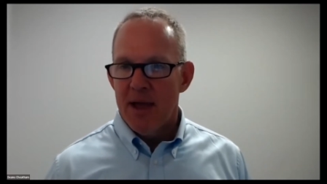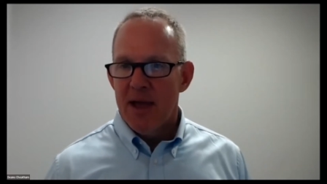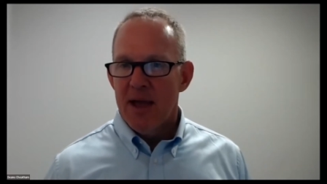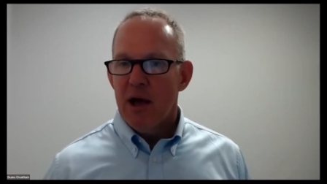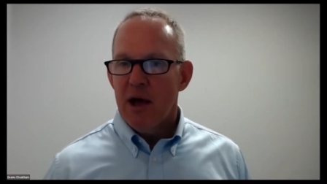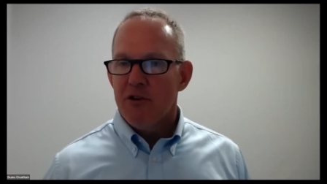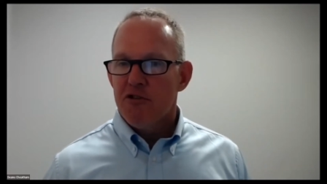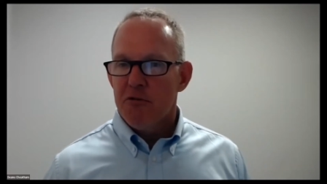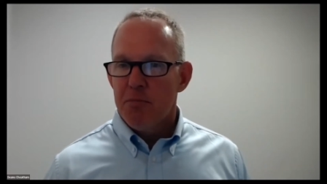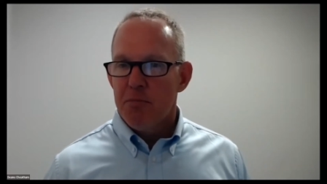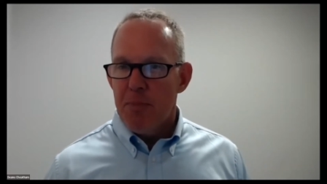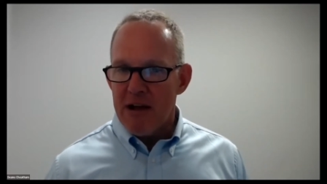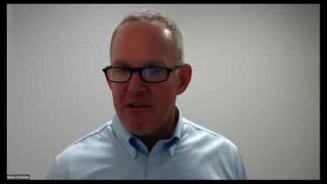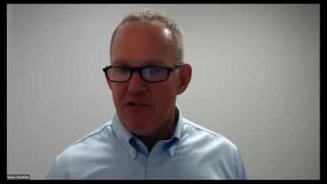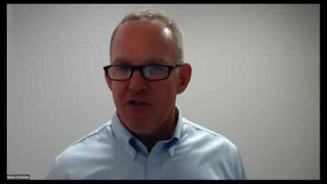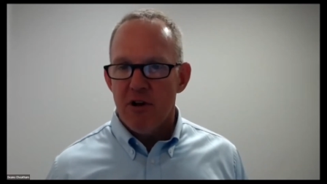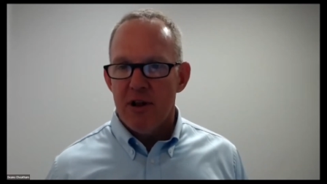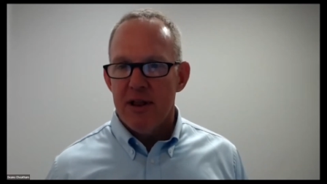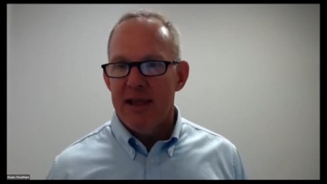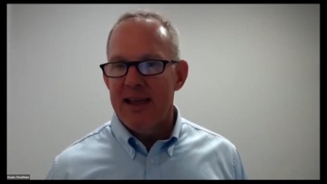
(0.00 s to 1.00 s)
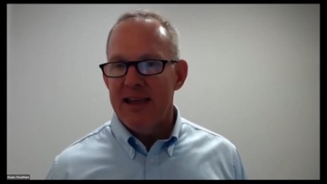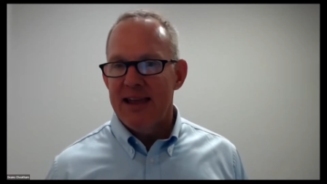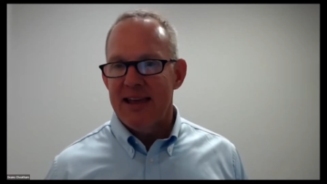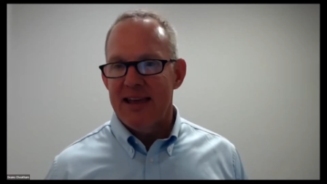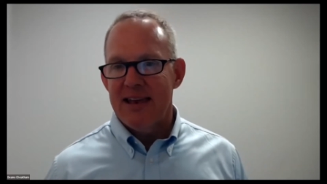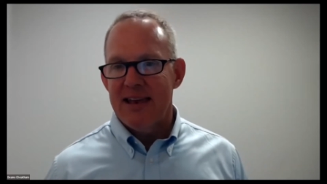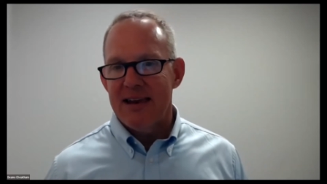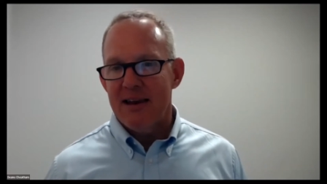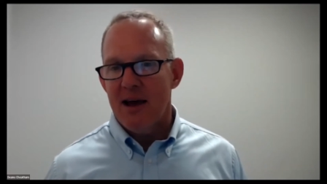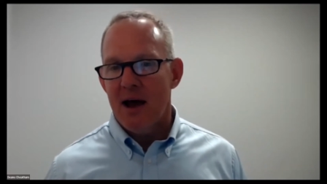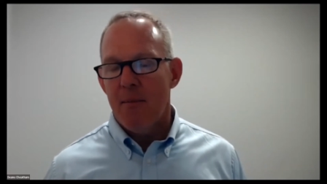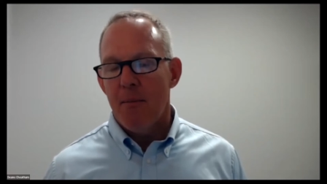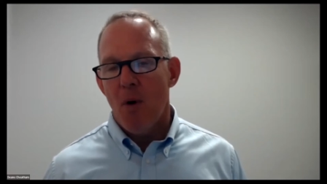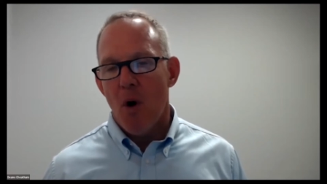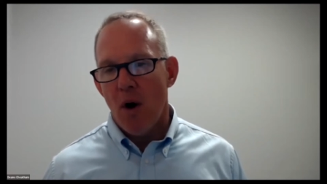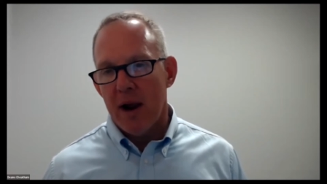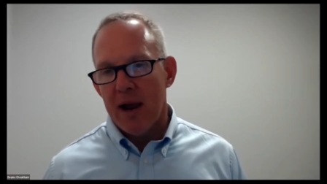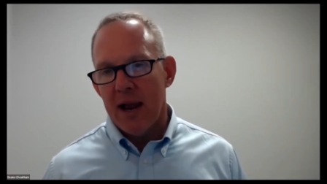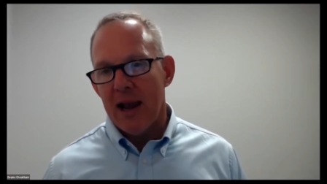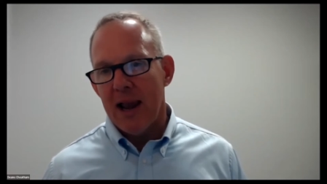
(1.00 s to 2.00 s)
especially in a
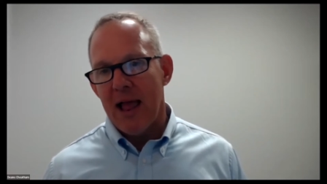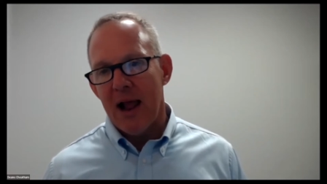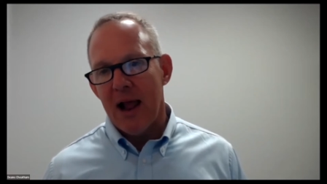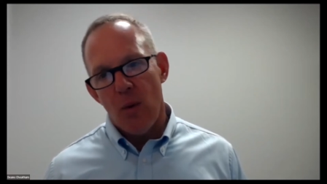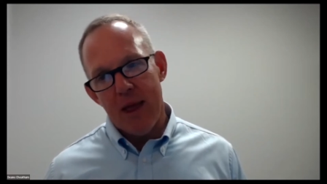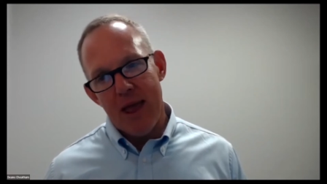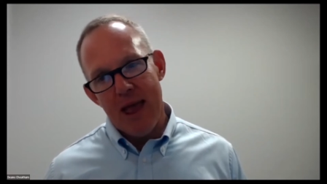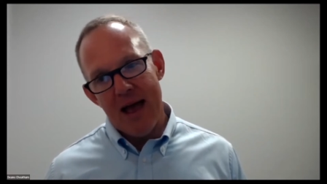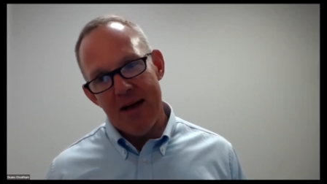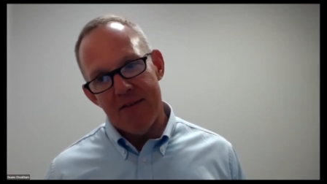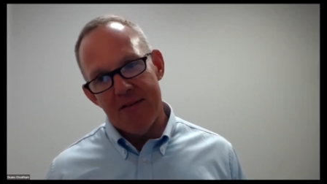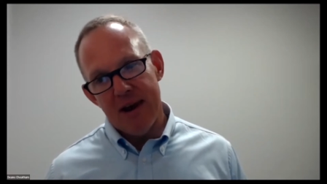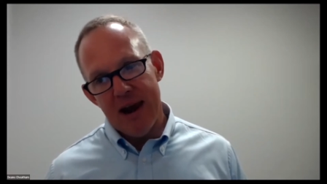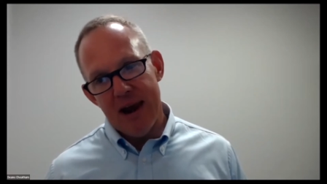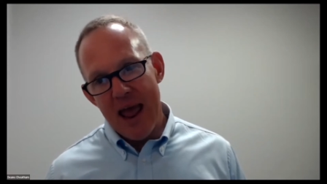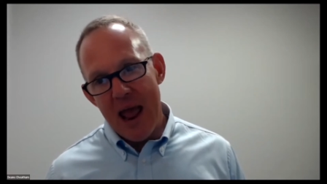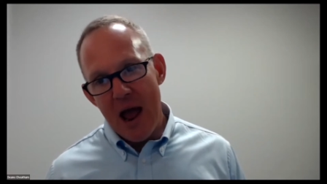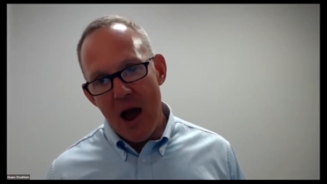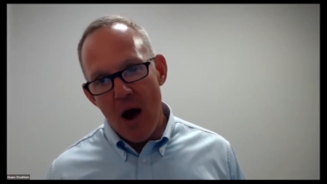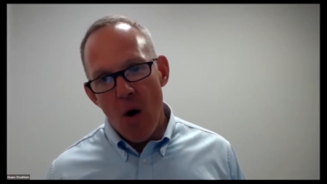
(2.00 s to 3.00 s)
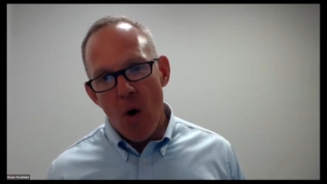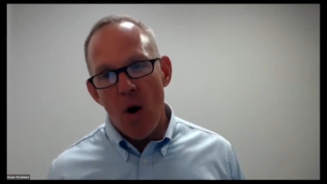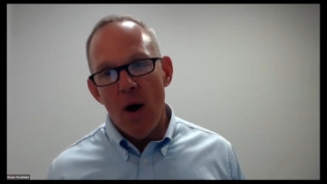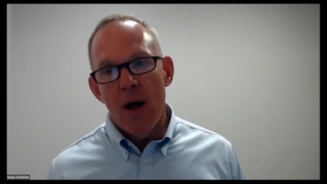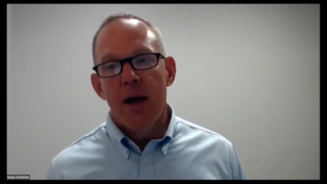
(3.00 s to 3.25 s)
market like we have now,